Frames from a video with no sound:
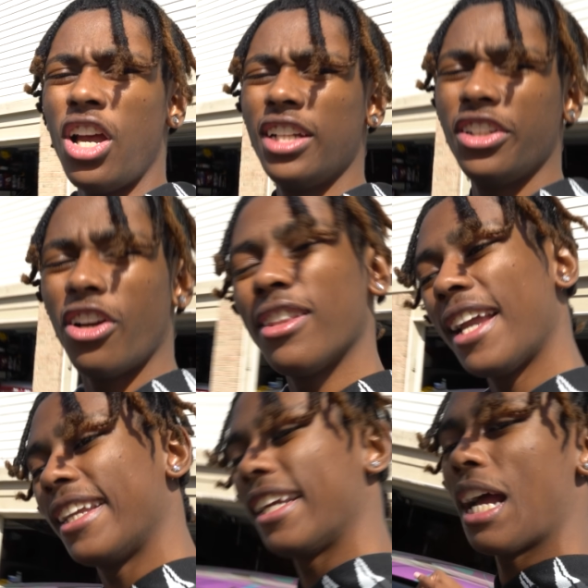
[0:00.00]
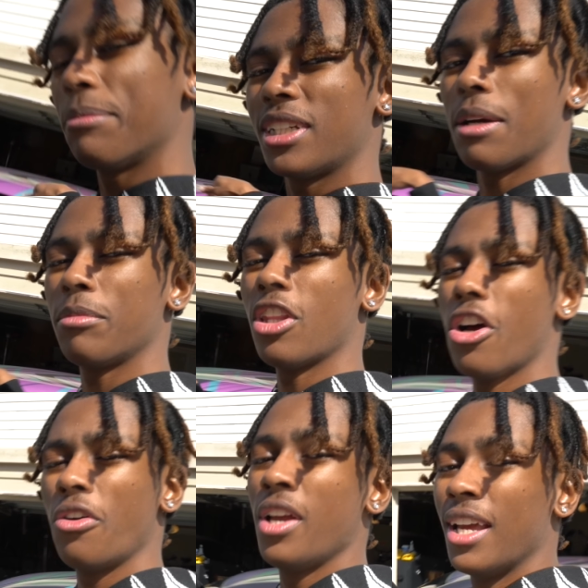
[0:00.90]
how do y'all like it? Comment down
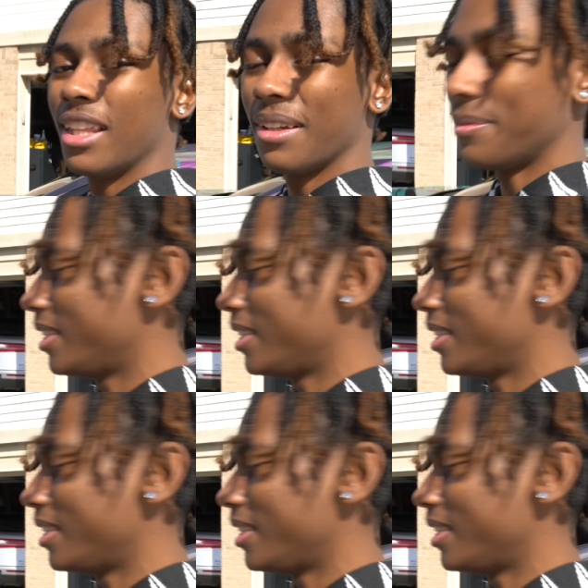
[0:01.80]
below and let